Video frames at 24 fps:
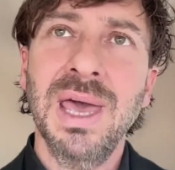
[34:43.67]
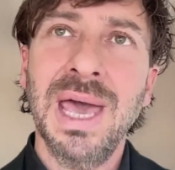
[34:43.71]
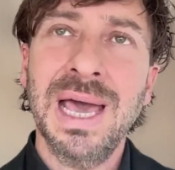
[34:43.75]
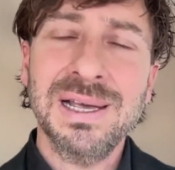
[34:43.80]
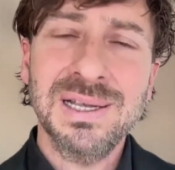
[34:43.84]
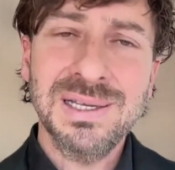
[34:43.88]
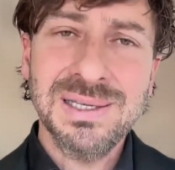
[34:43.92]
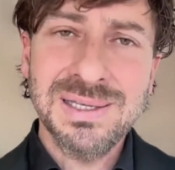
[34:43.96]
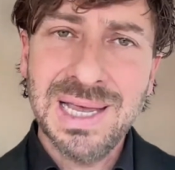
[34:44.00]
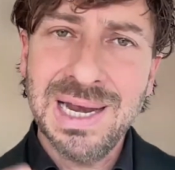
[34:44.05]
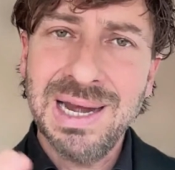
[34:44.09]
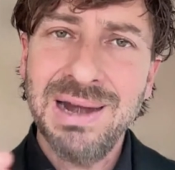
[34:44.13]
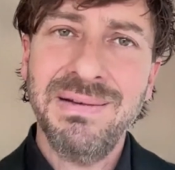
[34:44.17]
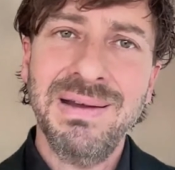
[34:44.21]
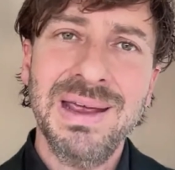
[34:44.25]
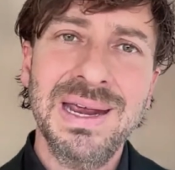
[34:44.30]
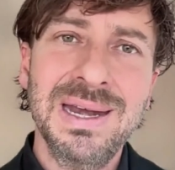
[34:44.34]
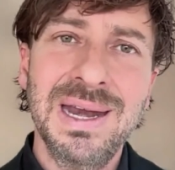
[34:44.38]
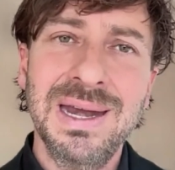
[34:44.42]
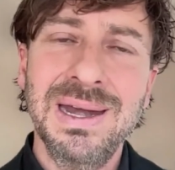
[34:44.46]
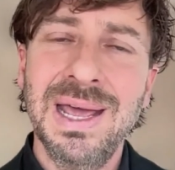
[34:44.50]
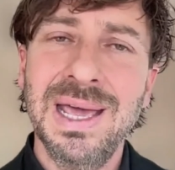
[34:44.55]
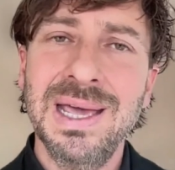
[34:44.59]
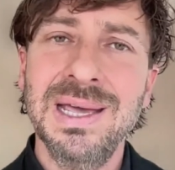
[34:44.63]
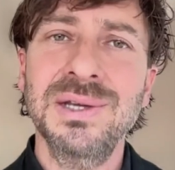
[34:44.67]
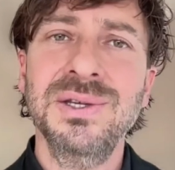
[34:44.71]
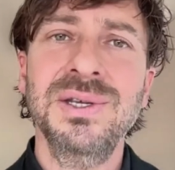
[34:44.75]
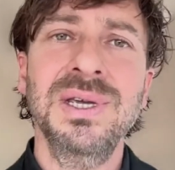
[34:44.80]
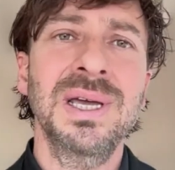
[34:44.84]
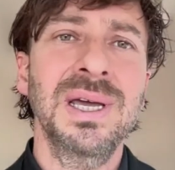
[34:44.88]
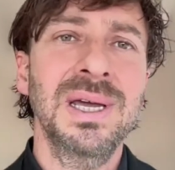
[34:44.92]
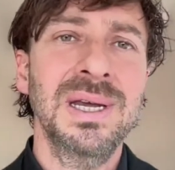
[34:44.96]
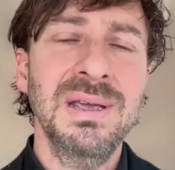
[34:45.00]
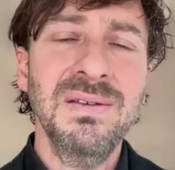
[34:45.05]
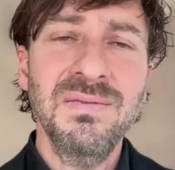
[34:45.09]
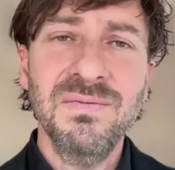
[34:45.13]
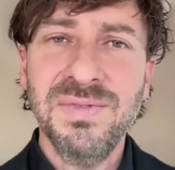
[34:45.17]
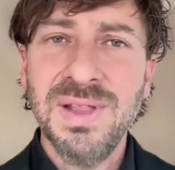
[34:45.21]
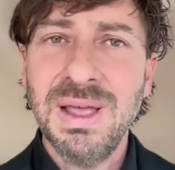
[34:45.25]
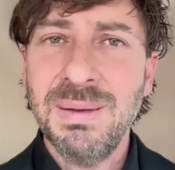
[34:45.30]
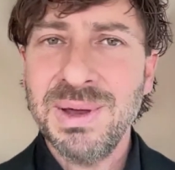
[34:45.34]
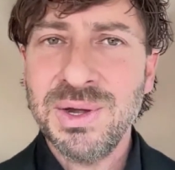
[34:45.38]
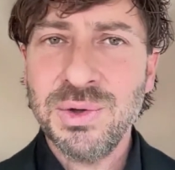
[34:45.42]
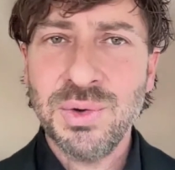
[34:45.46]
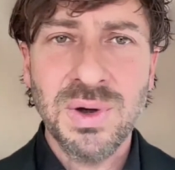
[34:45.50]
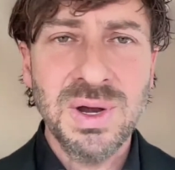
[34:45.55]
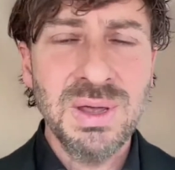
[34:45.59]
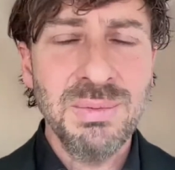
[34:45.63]
accelerated aging and
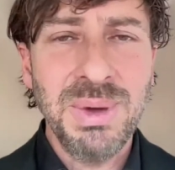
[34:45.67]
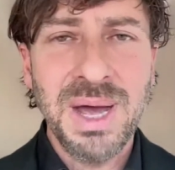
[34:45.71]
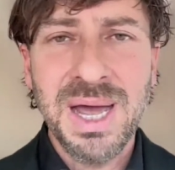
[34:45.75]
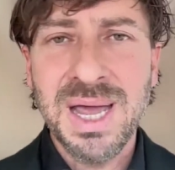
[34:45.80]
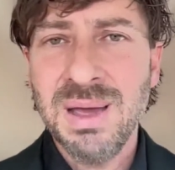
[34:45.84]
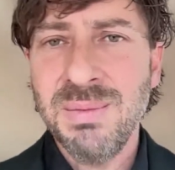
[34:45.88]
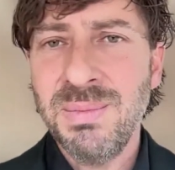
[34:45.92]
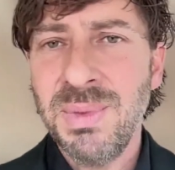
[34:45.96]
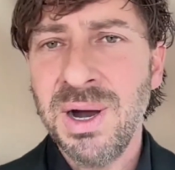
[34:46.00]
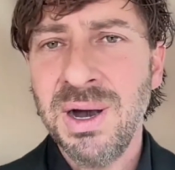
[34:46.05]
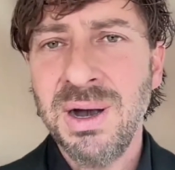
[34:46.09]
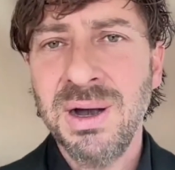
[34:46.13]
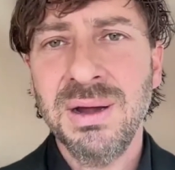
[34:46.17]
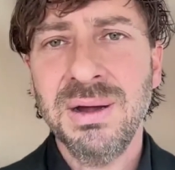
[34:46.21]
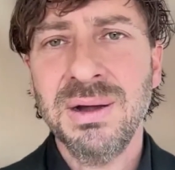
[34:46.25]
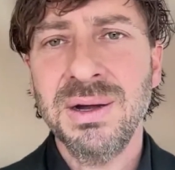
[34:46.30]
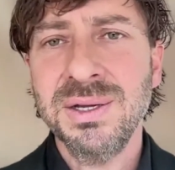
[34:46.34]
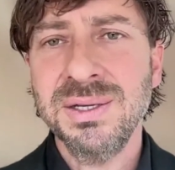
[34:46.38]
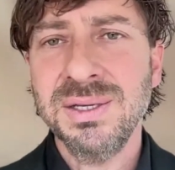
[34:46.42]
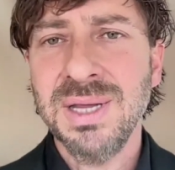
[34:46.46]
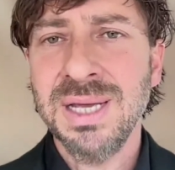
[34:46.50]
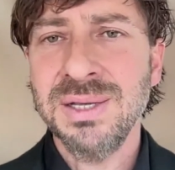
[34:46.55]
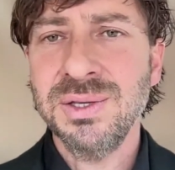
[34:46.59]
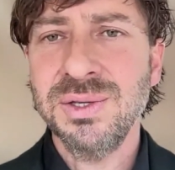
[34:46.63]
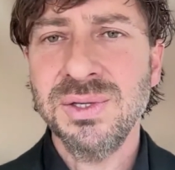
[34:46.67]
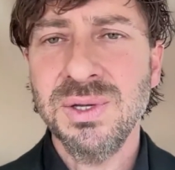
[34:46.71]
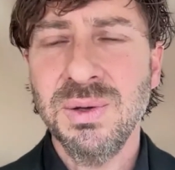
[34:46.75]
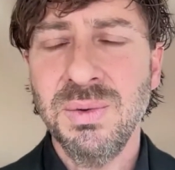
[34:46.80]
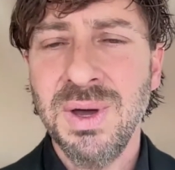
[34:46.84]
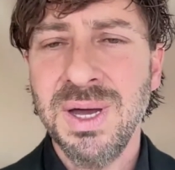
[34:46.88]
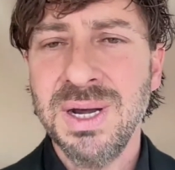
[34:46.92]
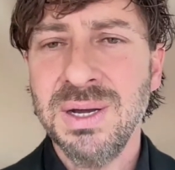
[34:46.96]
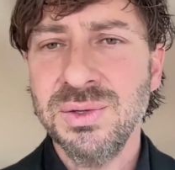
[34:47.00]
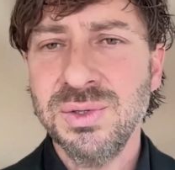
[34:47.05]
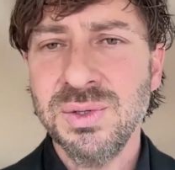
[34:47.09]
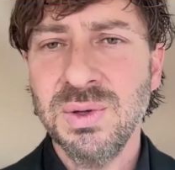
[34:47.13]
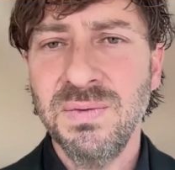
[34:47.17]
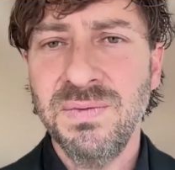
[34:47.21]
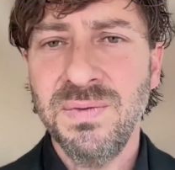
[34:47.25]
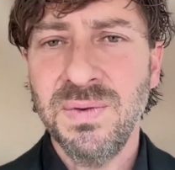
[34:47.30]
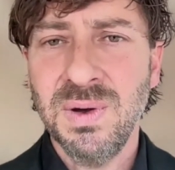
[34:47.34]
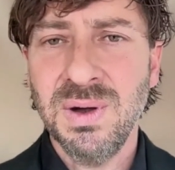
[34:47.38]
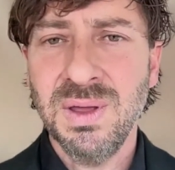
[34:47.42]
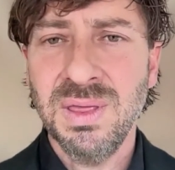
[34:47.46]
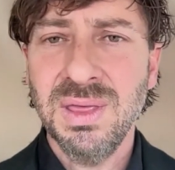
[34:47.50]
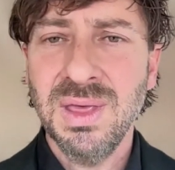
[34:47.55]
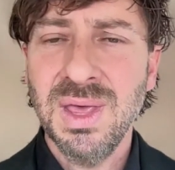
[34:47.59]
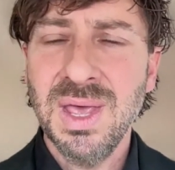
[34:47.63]
inflammatory biomarkers and so on and so
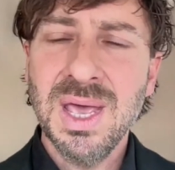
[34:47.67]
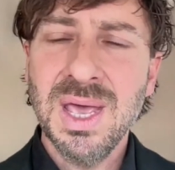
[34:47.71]
forth.